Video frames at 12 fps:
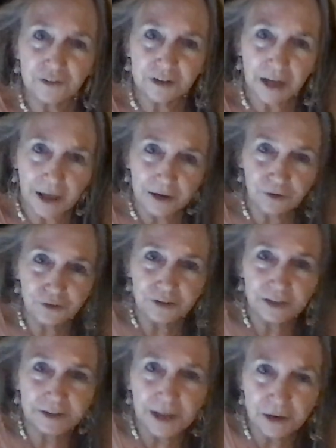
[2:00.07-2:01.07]
of the energy
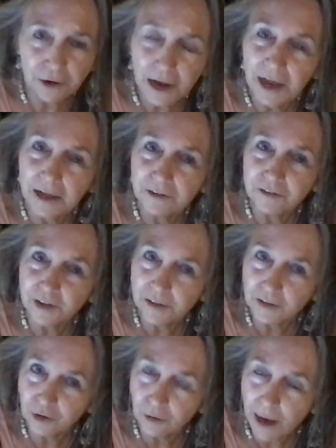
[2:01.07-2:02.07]
and lay your hands on
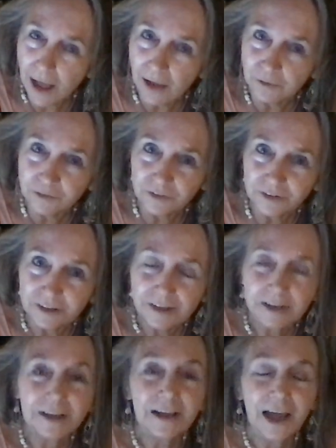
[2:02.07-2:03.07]
the ground
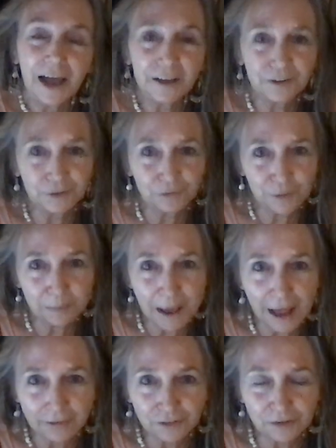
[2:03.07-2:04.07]
and give it
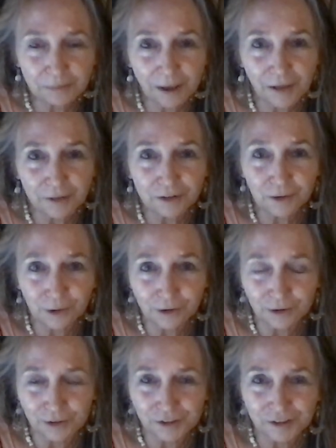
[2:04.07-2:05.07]
back to Mother
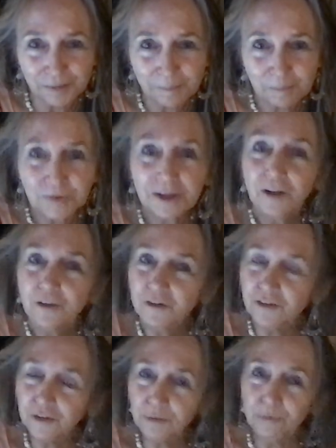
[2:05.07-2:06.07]
Earth. This
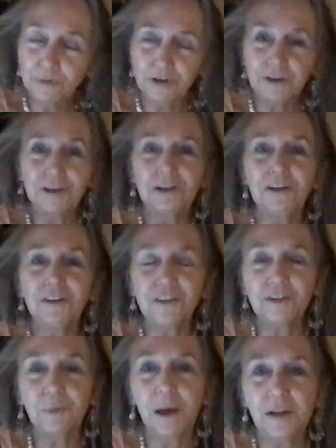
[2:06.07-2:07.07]
is a really
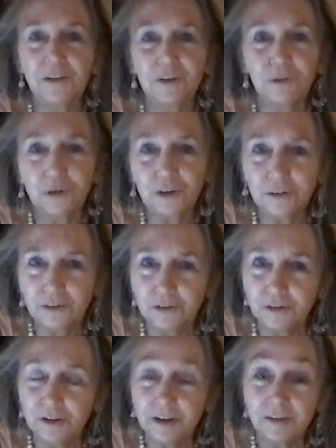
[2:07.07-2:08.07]
easy way that you can
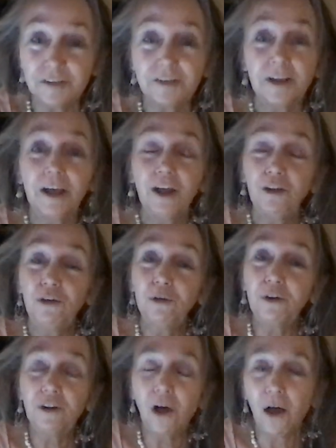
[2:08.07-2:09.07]
do this. You
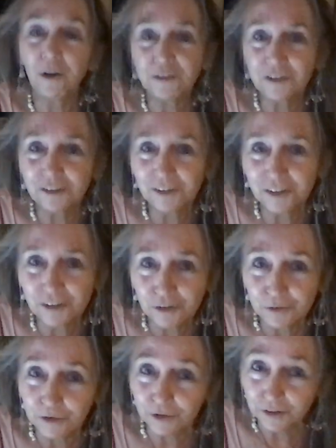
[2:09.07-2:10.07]
can also do this
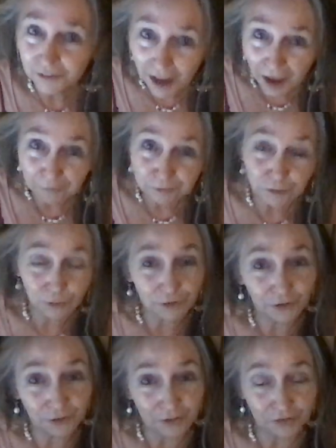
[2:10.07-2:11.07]
for yourself. You can
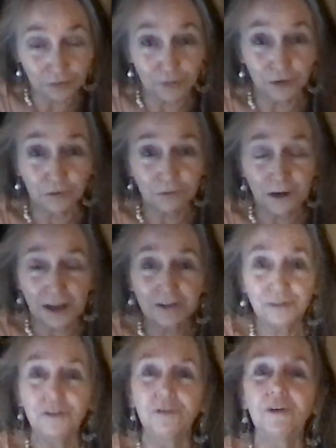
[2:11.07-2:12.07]
do this for your
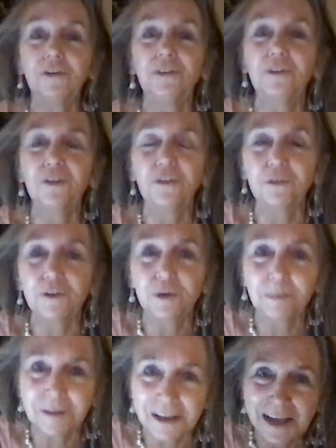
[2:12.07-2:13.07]
friends. You can do this for your
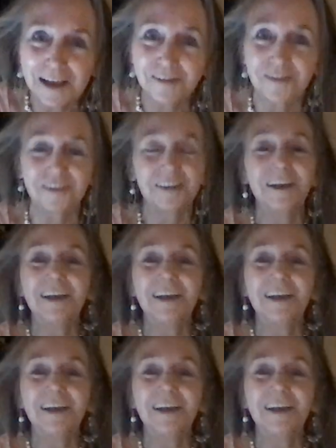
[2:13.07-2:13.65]
plants.